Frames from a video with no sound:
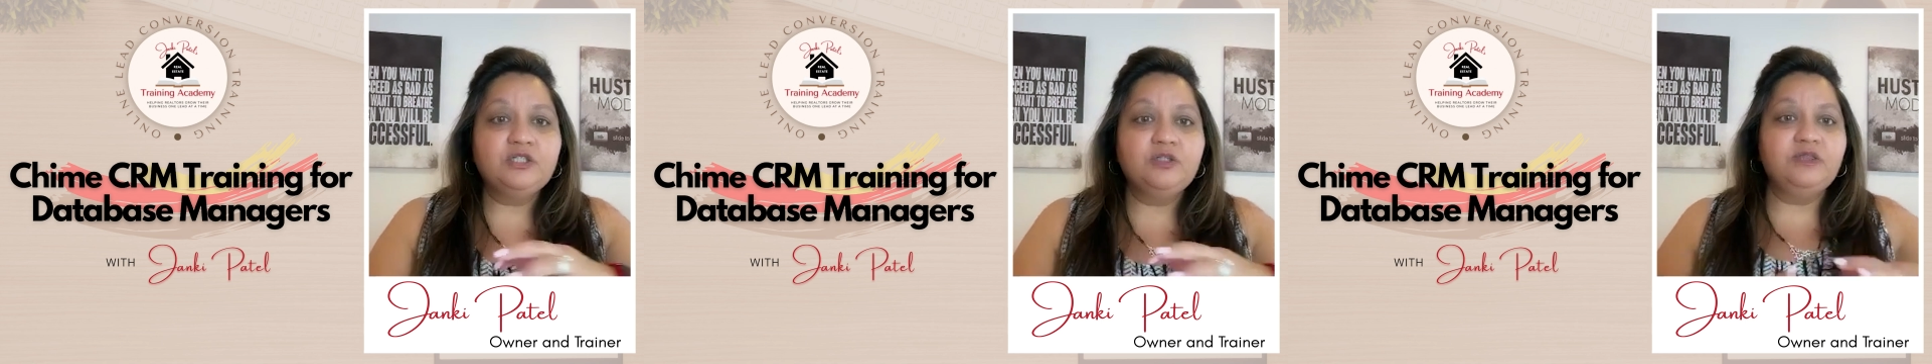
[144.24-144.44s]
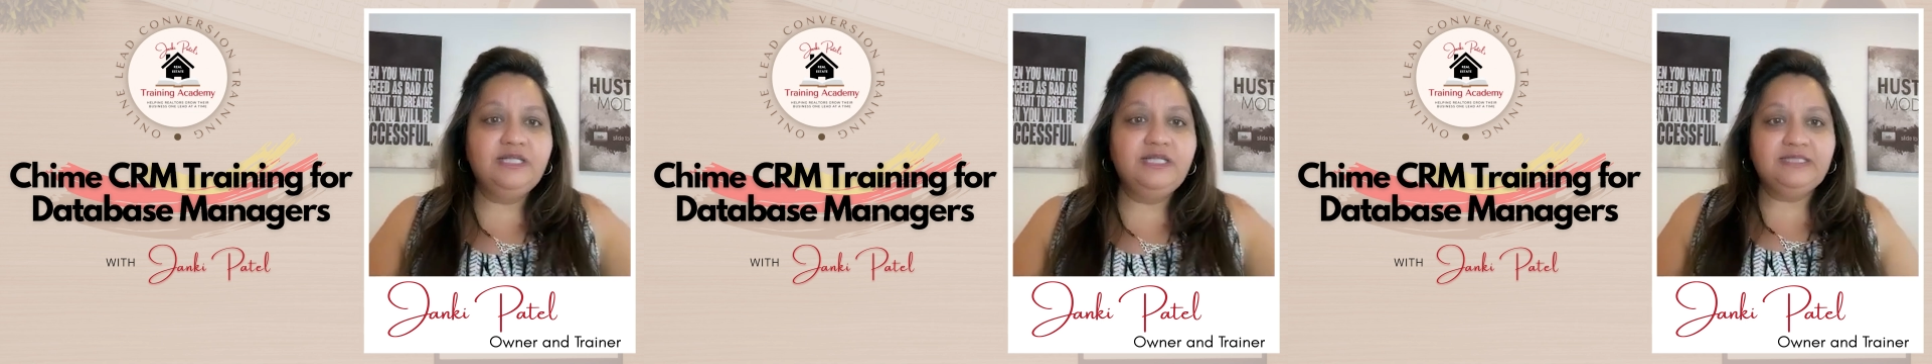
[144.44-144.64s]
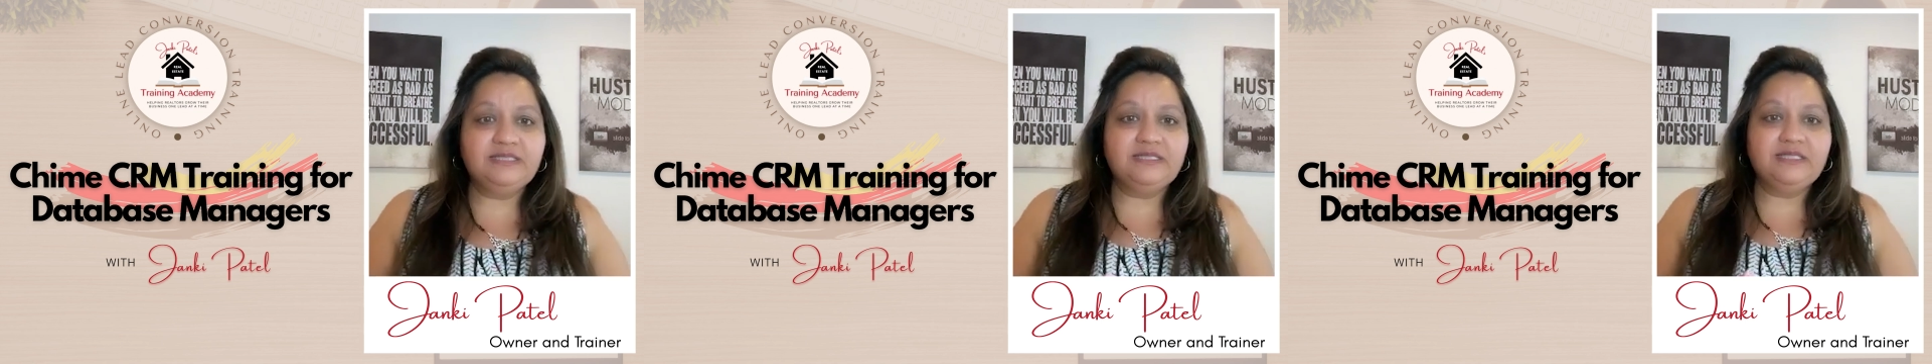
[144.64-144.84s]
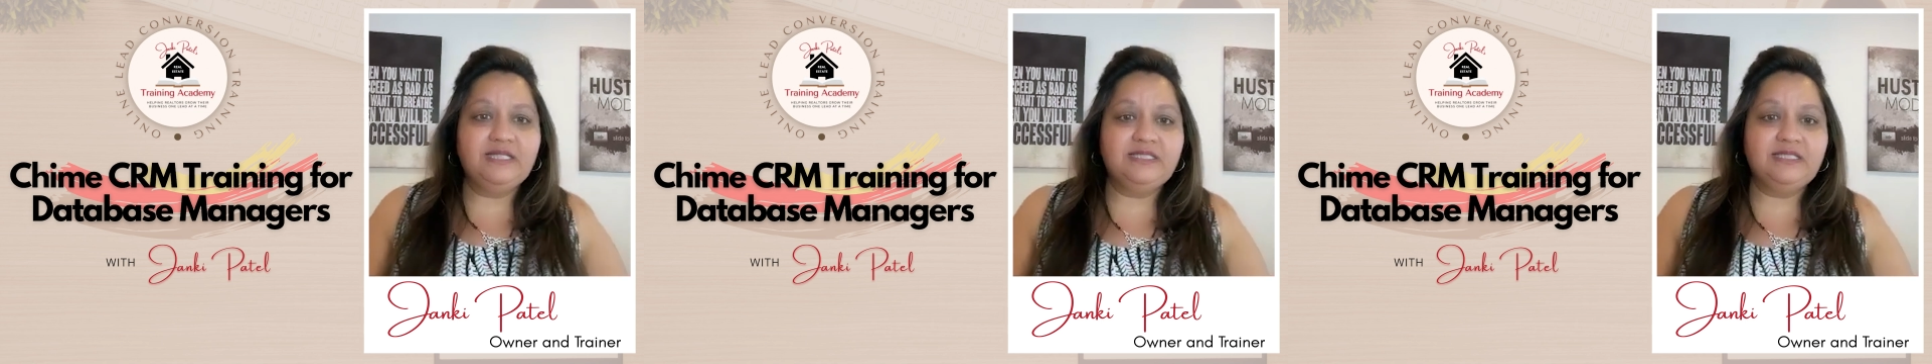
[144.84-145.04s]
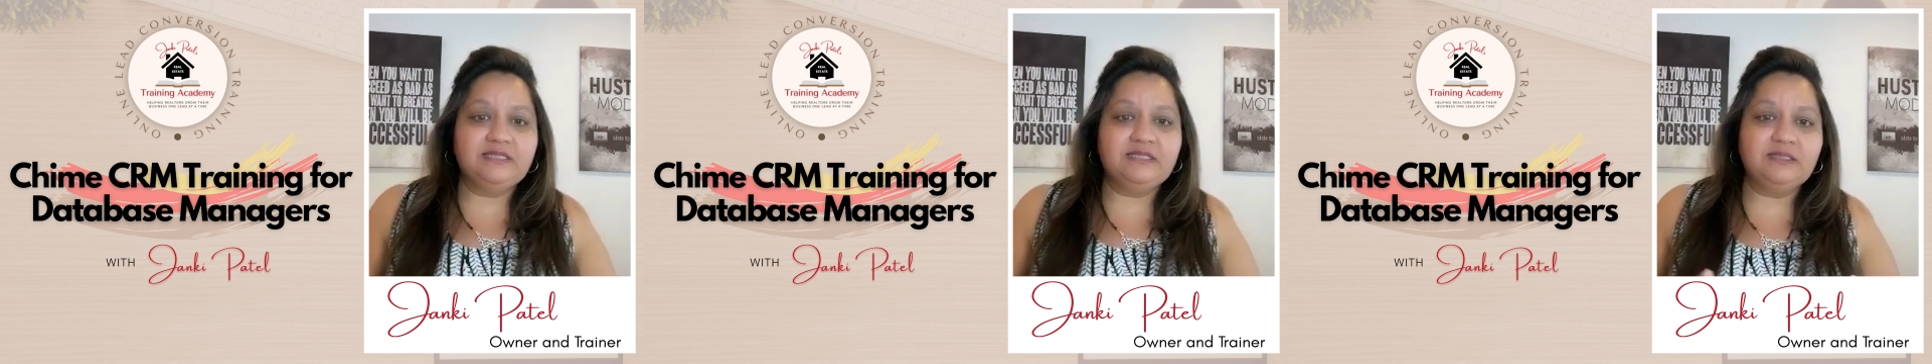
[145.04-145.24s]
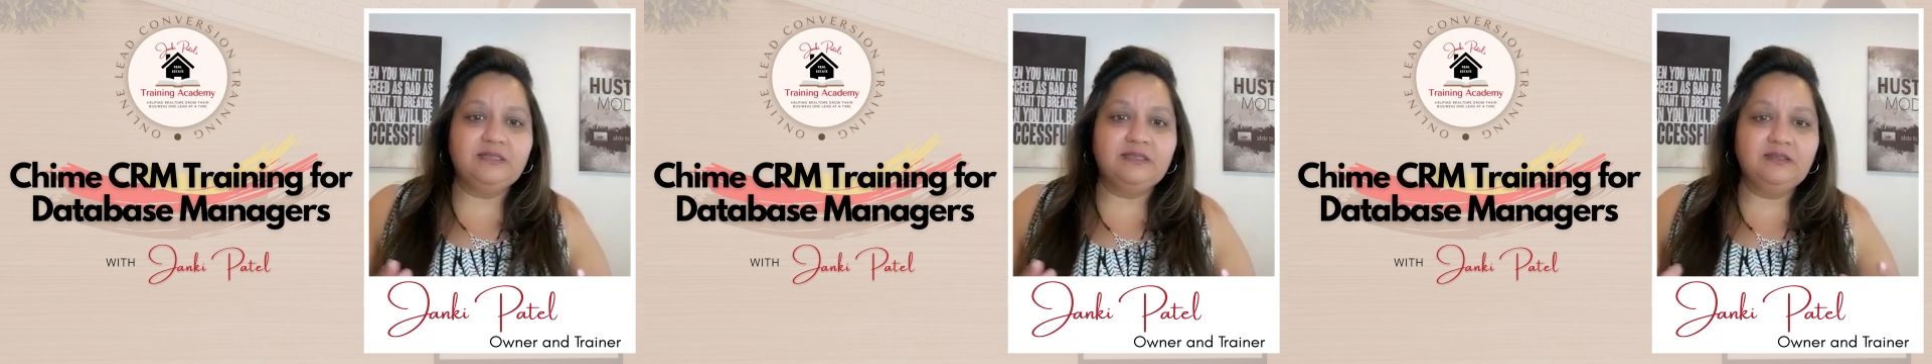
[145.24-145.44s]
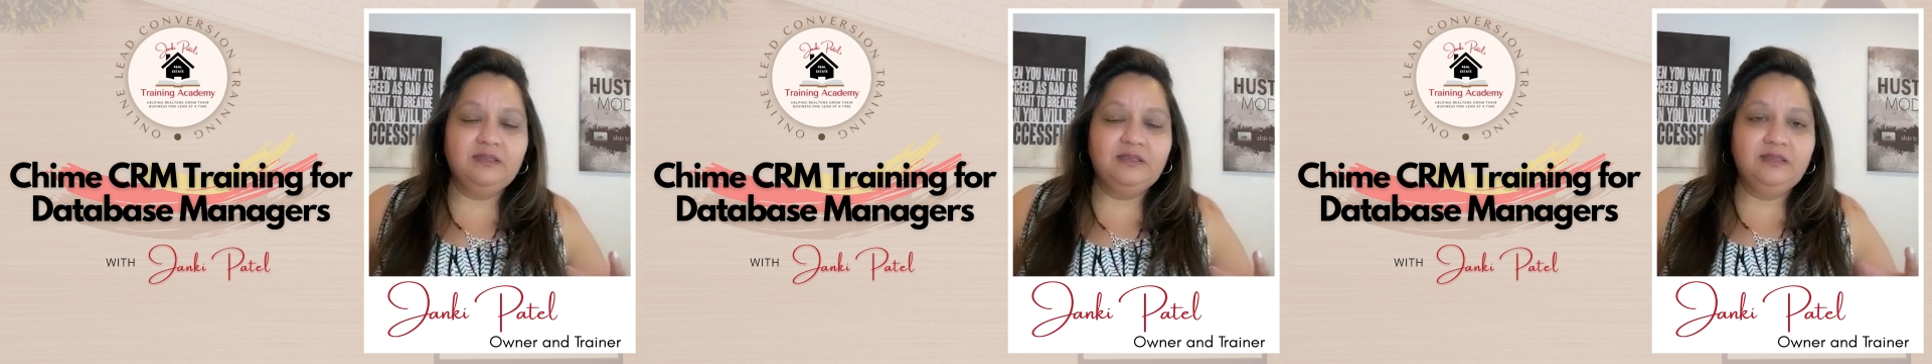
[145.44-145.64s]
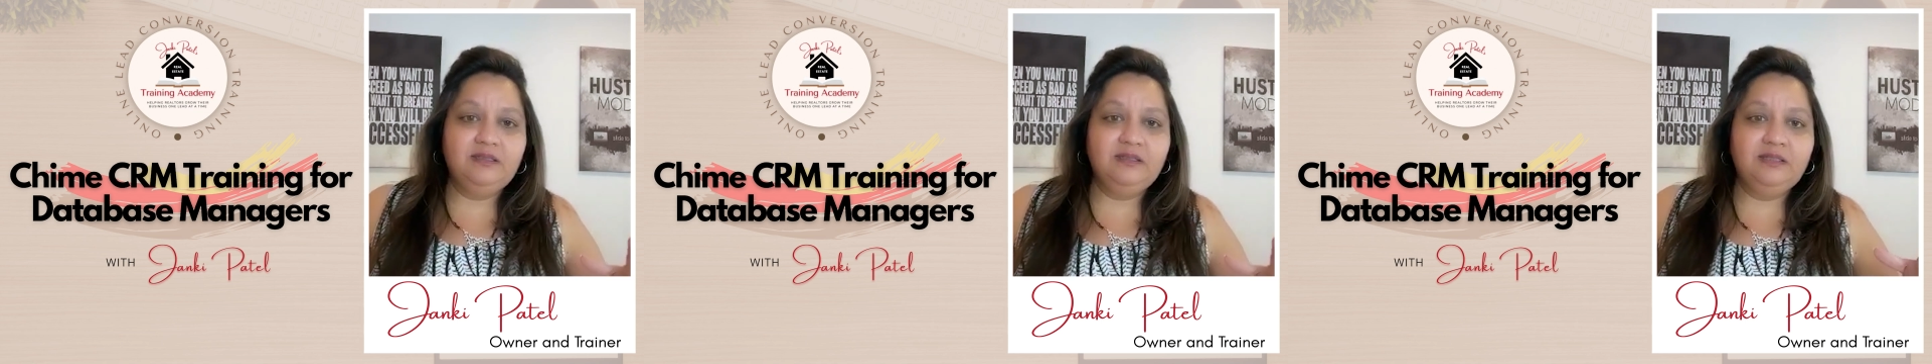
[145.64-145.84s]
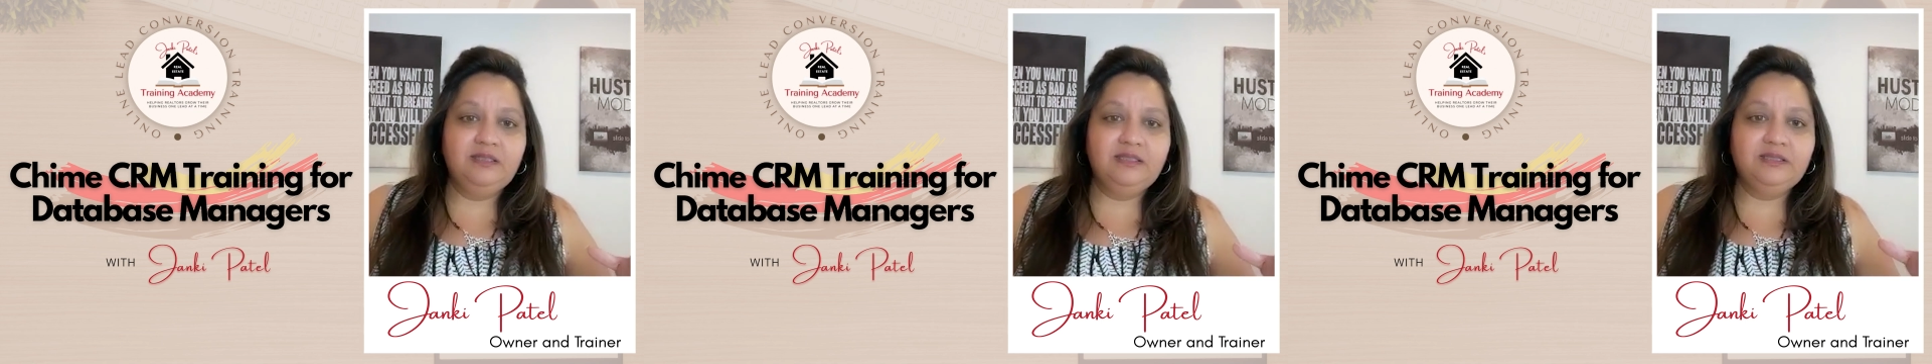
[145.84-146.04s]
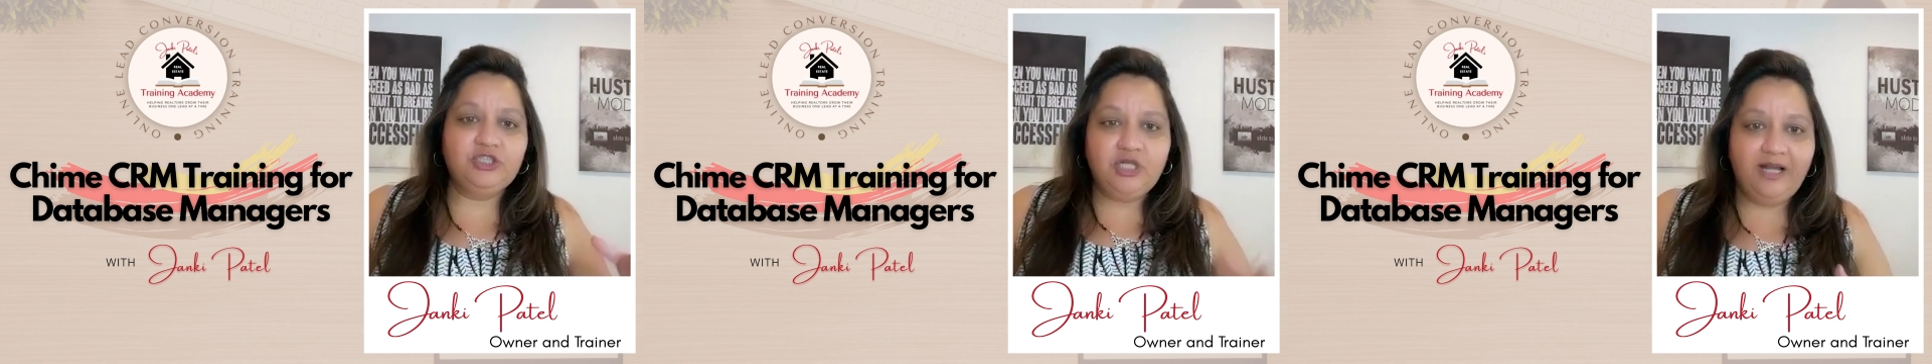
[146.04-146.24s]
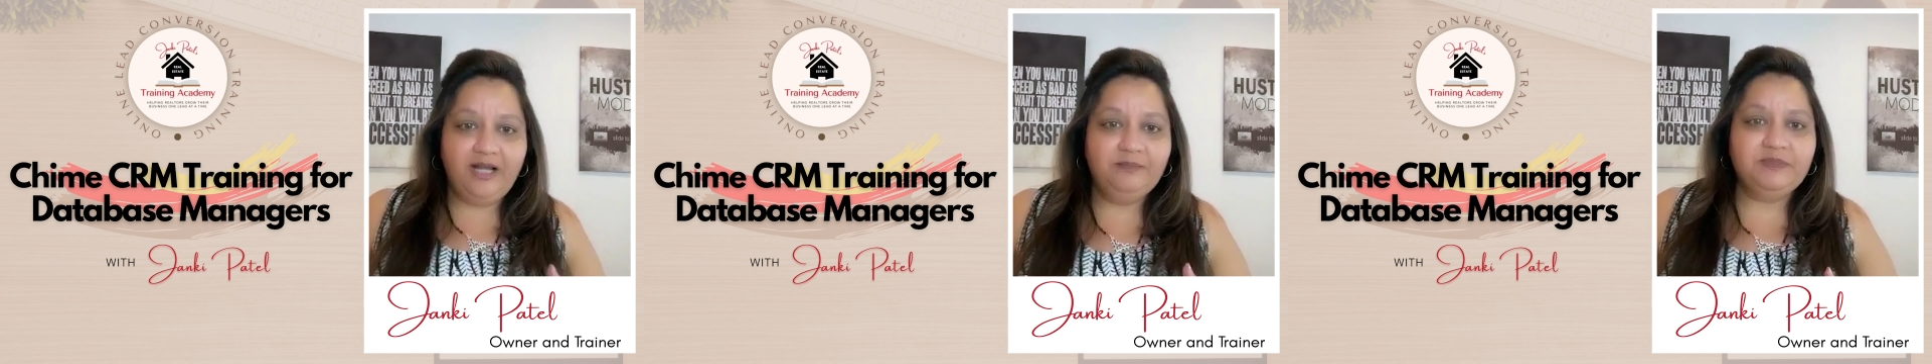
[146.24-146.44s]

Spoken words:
So this is Chime